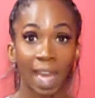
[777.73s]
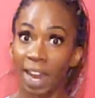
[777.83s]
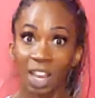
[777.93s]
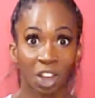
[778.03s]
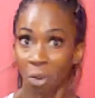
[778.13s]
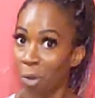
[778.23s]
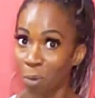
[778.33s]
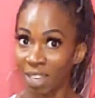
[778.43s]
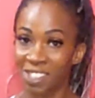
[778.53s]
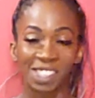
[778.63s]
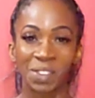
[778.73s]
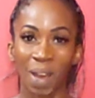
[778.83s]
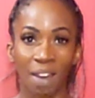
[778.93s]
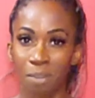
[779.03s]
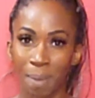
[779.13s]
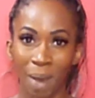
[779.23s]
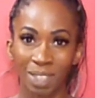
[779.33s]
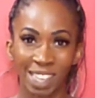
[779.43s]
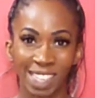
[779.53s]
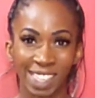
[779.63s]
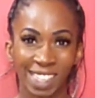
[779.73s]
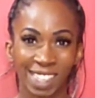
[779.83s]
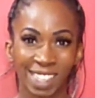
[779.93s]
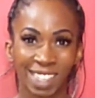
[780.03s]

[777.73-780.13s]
any and all questions you have about it.